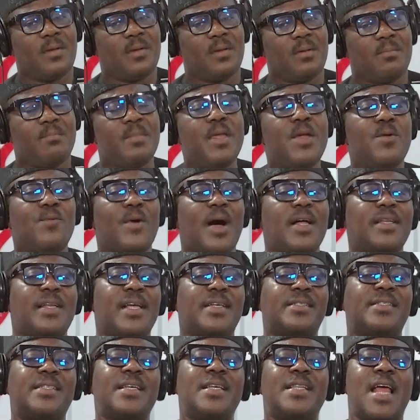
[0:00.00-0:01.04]
Meanwhile,
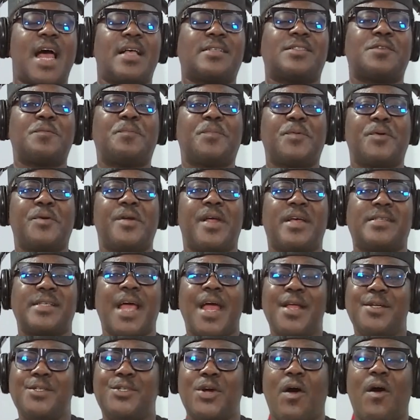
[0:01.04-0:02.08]
they see their superiors
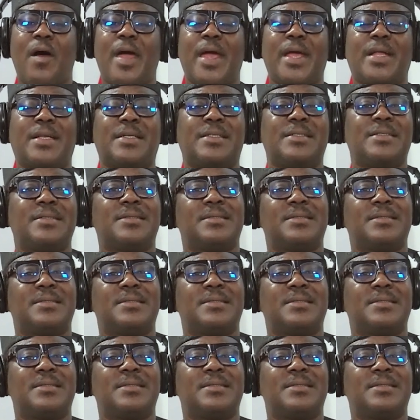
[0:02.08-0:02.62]
enjoying.